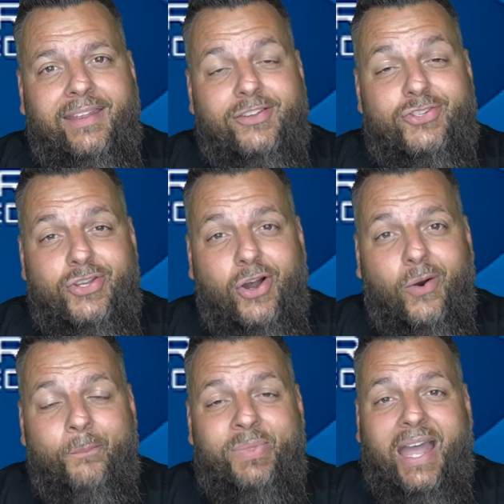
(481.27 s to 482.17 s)

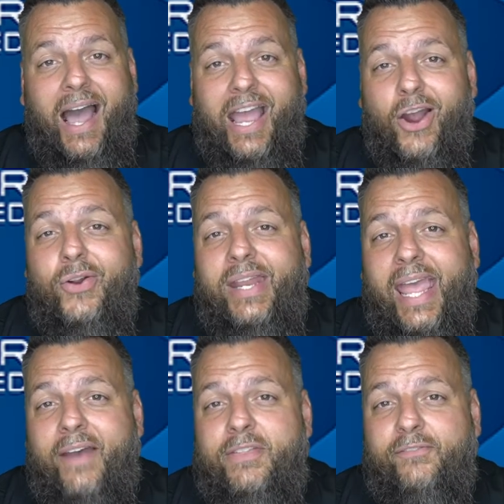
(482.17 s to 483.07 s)
So I already
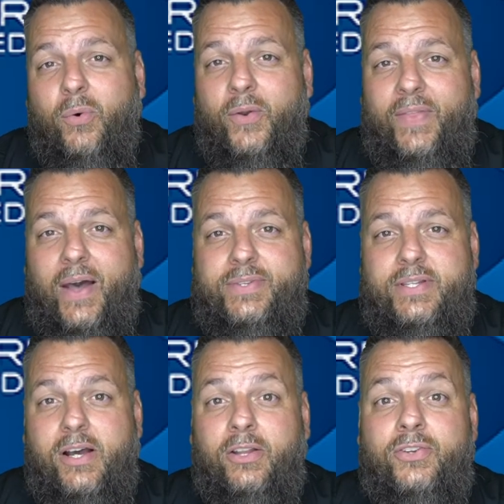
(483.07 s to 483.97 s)
have the
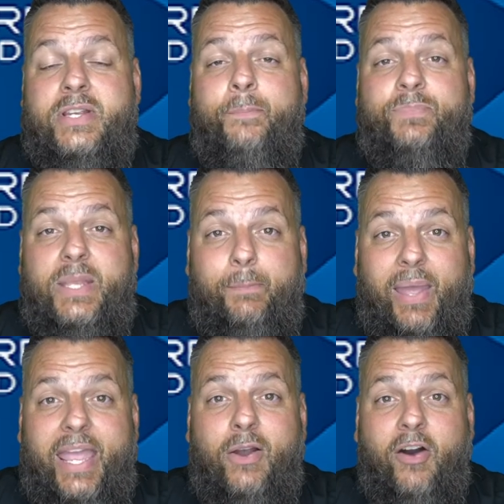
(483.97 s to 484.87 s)
$4,000 to
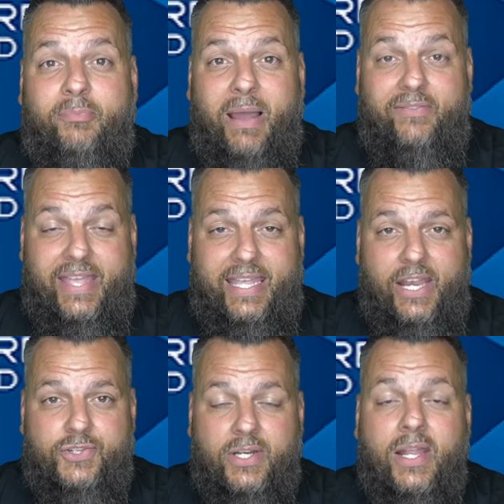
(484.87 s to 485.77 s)
pay off my
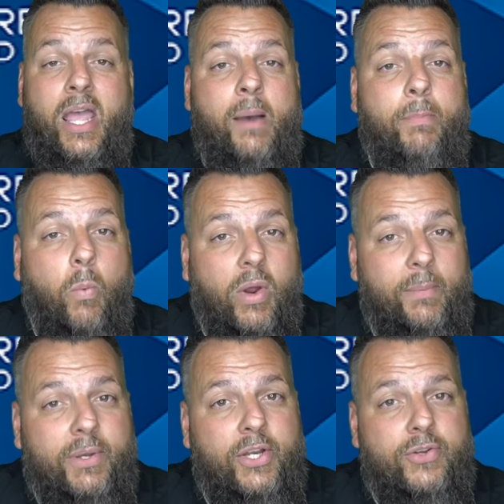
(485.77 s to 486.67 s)
vacation. But what
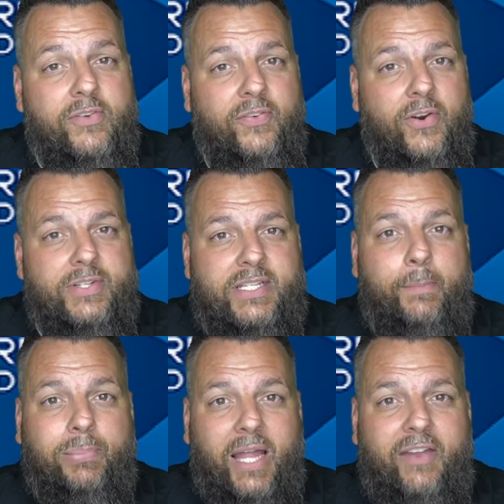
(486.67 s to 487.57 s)
I'm going to do first is
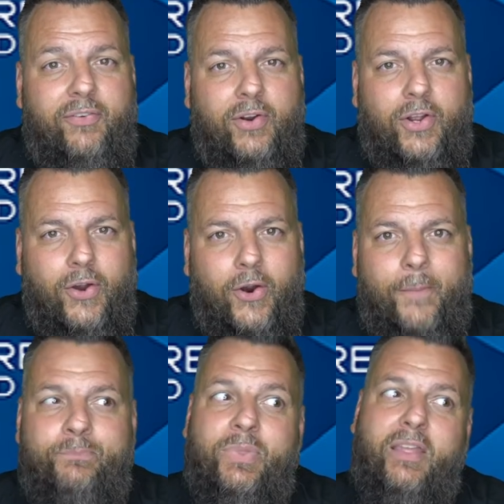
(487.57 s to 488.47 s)
apply for a
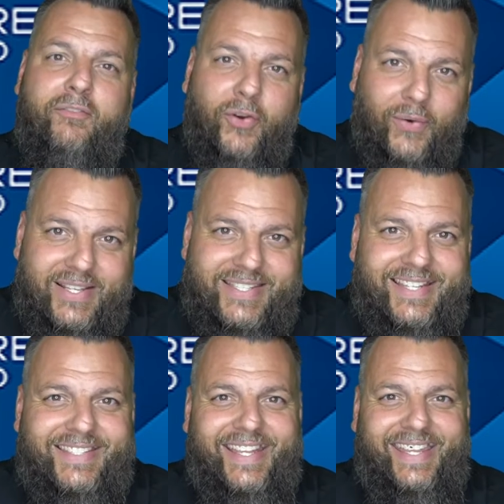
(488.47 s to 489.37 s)
card, for
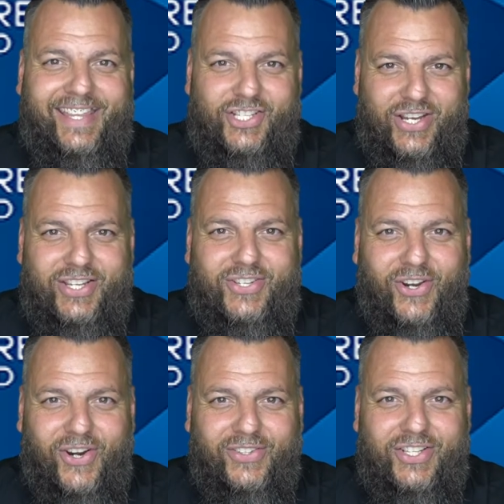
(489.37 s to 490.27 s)
instance, the Chase
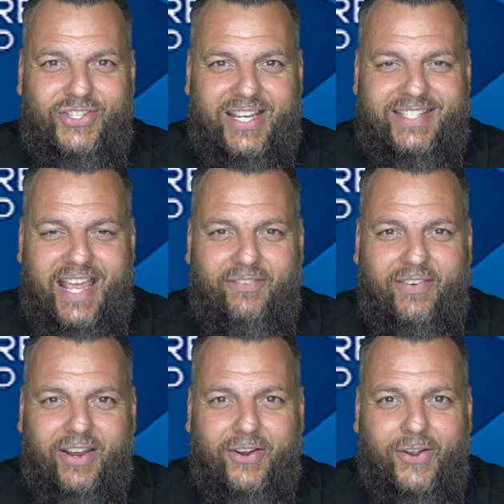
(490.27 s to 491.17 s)
card, the Chase
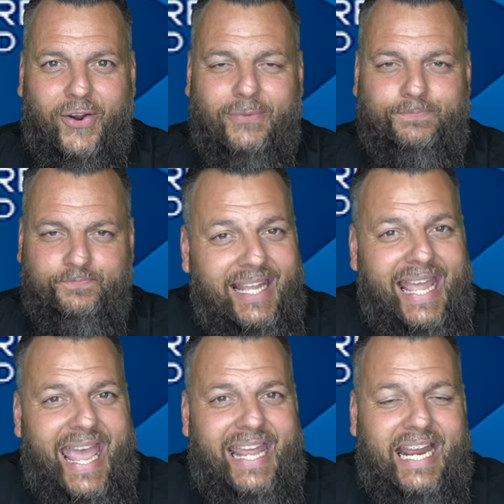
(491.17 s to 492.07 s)
Sapphire card.
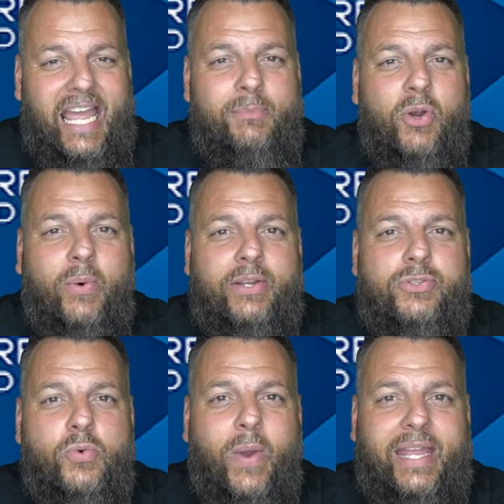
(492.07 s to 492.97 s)
And I am going
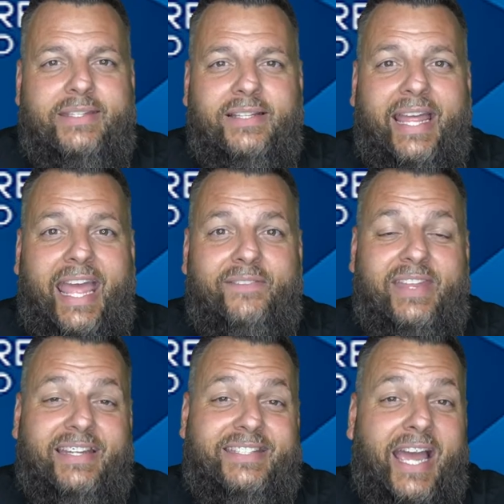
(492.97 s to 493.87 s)
to wait until I have
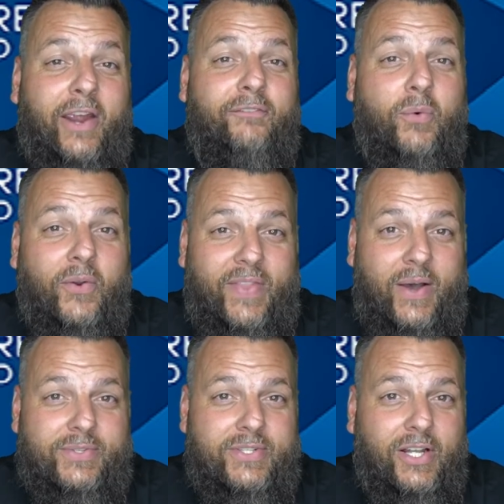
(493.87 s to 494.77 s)
the entire
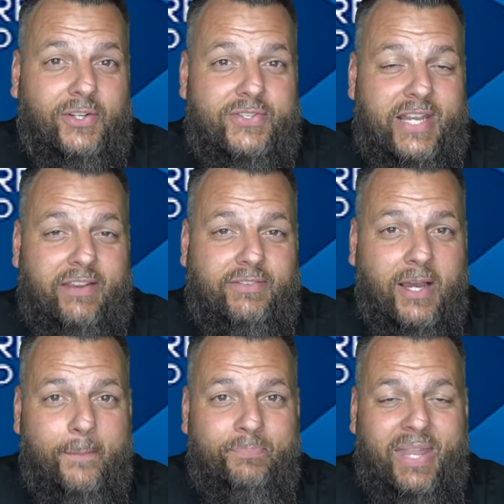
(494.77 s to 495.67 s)
$4,000 saved
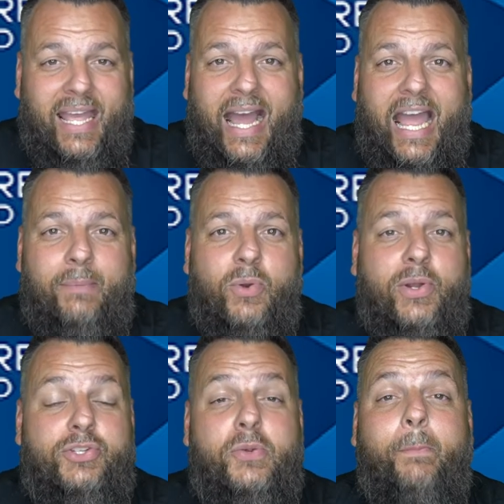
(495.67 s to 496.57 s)
up. I am
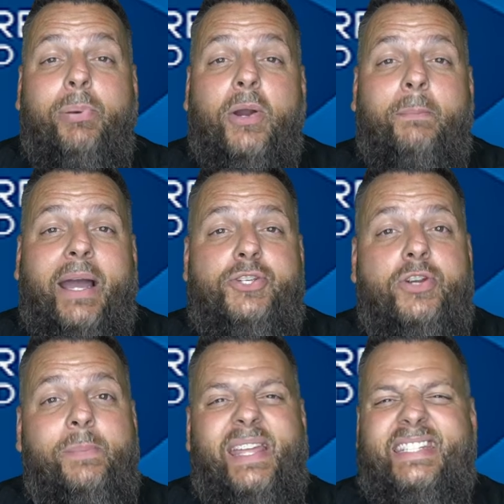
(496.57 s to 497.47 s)
going to book my
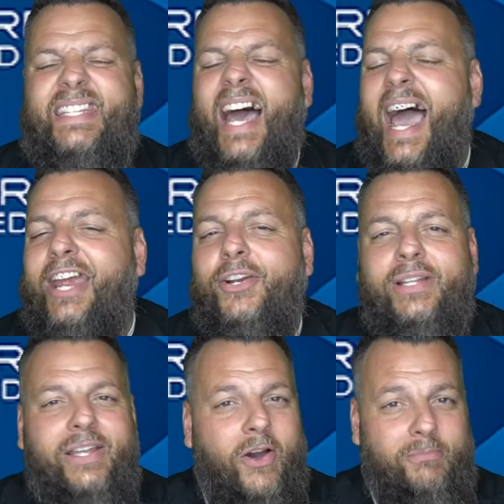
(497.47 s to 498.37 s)
trip
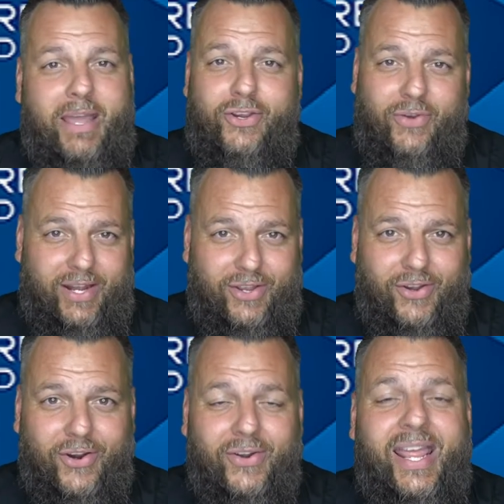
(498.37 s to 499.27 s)
entirely on my credit
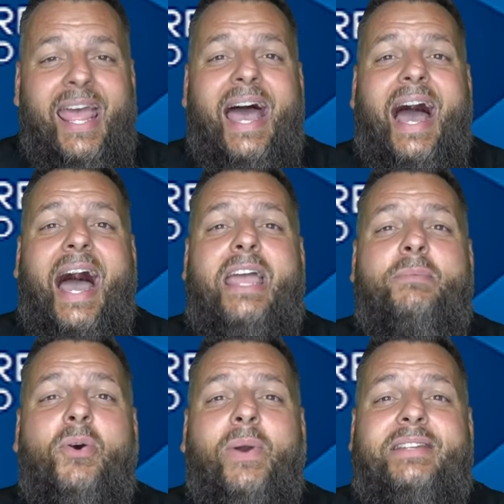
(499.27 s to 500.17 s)
card. I am
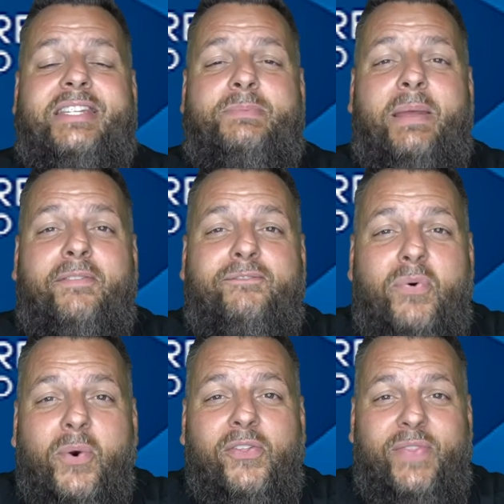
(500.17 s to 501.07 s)
going to spend
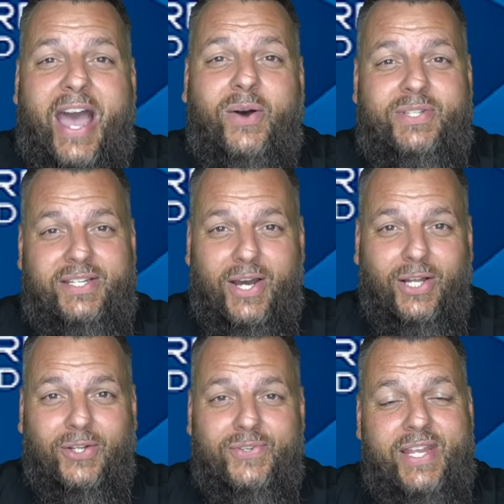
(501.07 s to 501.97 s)

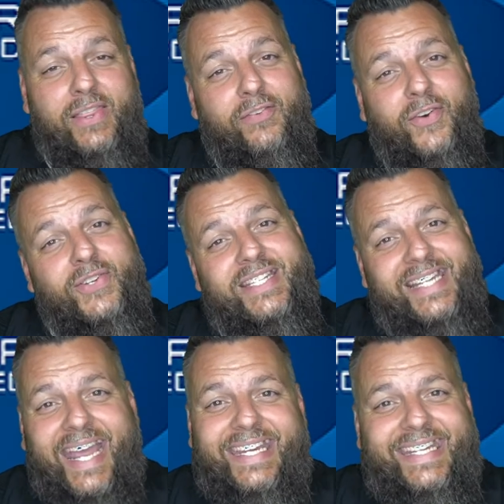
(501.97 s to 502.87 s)
$4,000 in the first
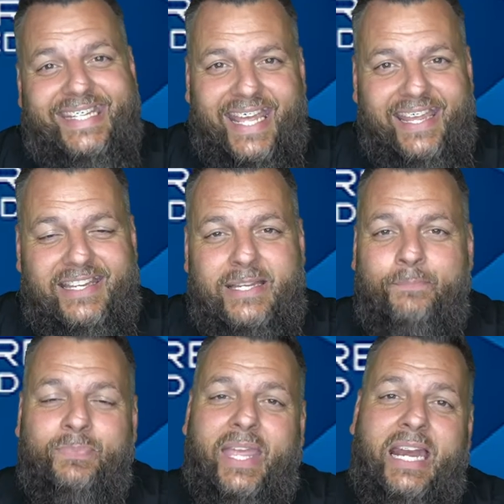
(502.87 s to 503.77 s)
90 days,
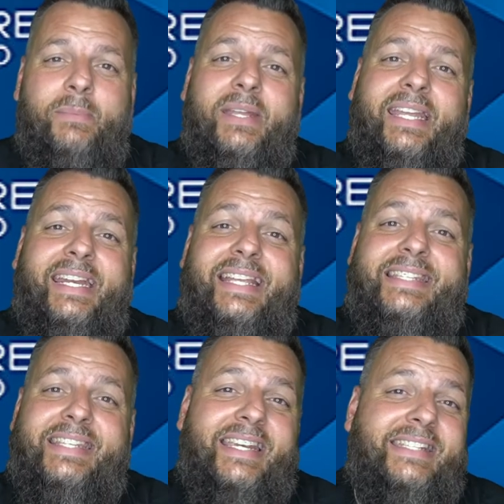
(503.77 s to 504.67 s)
and I'm going to get a
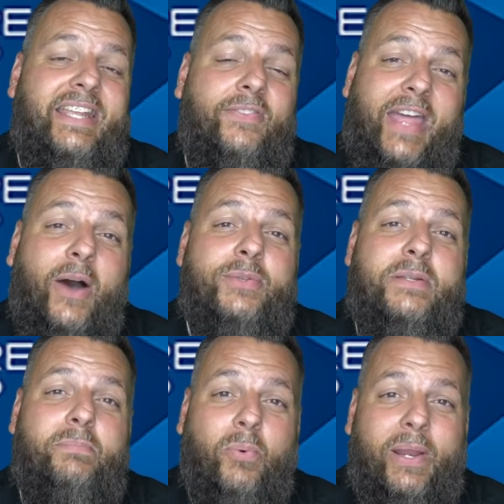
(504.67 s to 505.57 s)

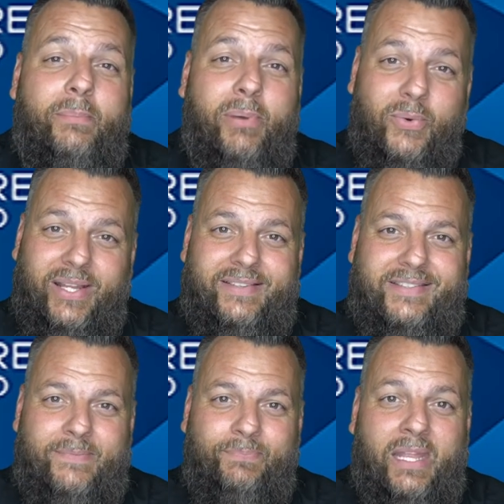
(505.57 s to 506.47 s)
60,000 point bonus.